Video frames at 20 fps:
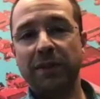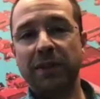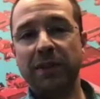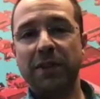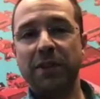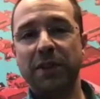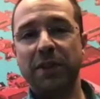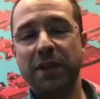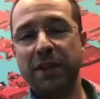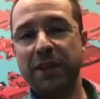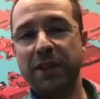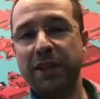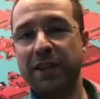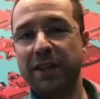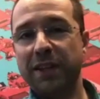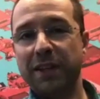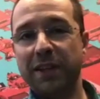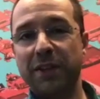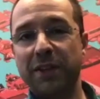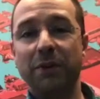
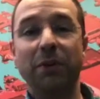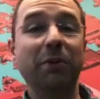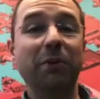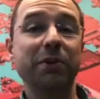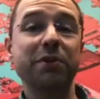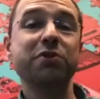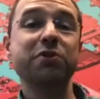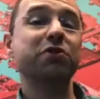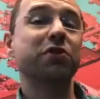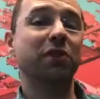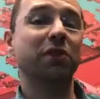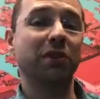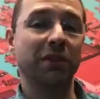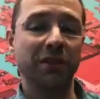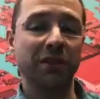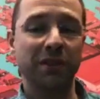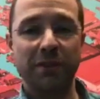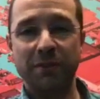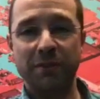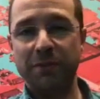the
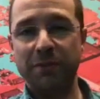original